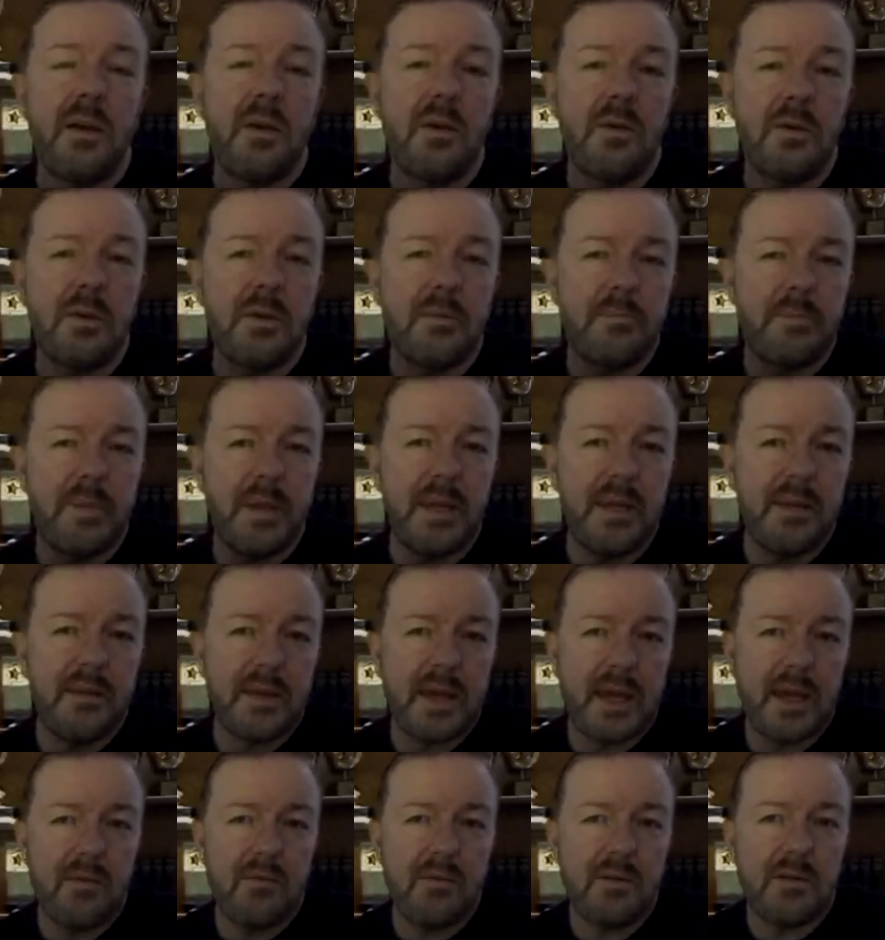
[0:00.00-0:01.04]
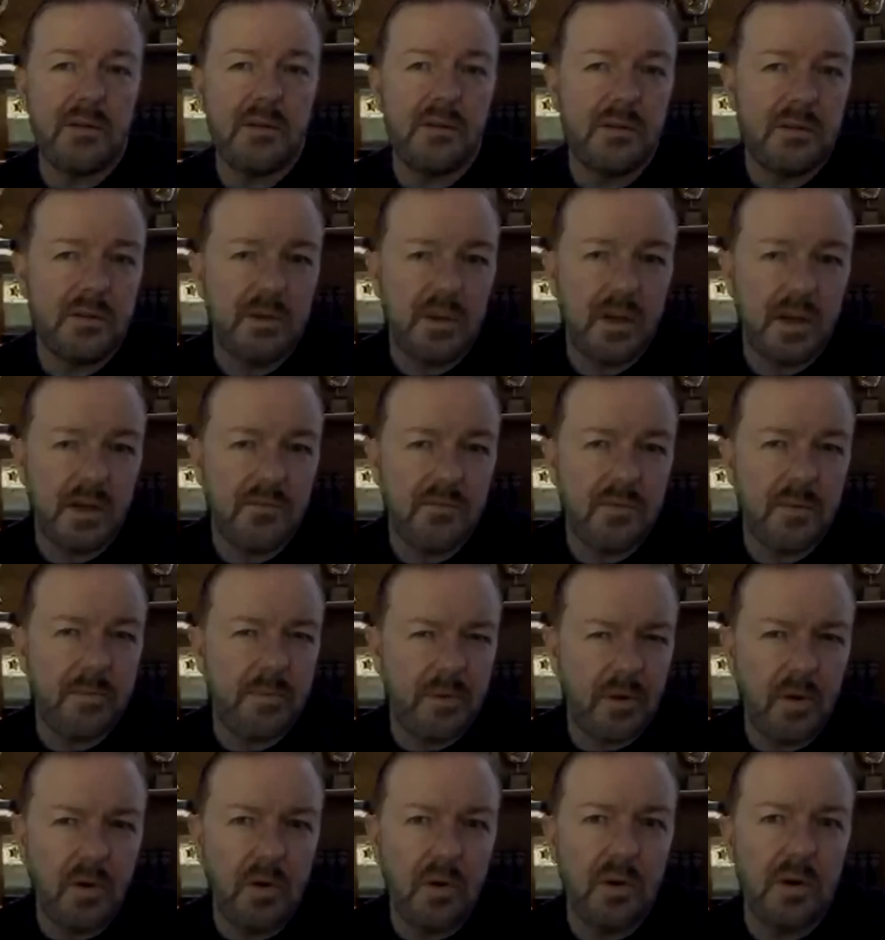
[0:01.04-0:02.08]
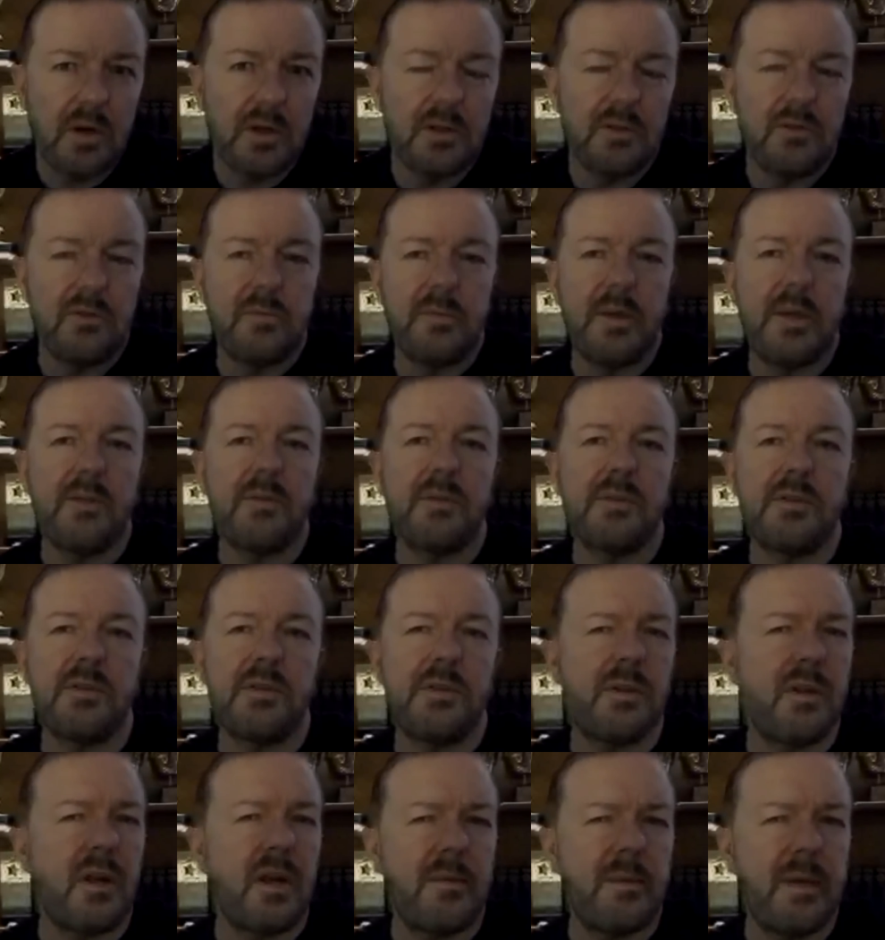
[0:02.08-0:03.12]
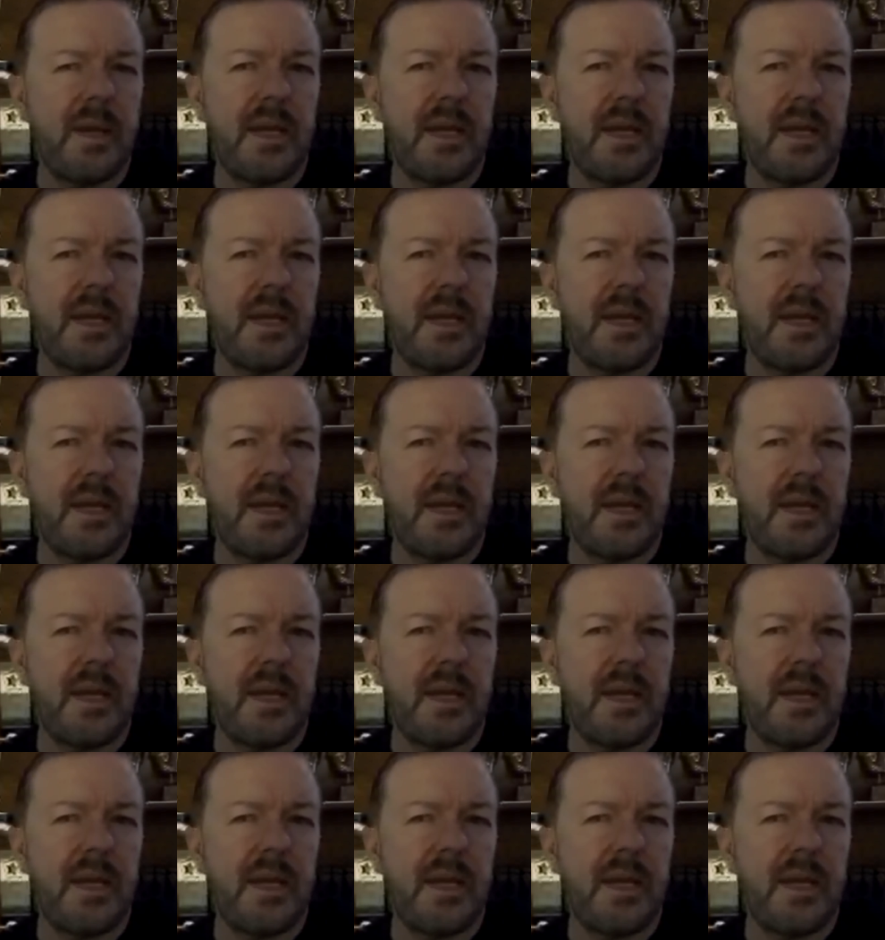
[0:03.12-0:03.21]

can be there and report almost. Do you know what I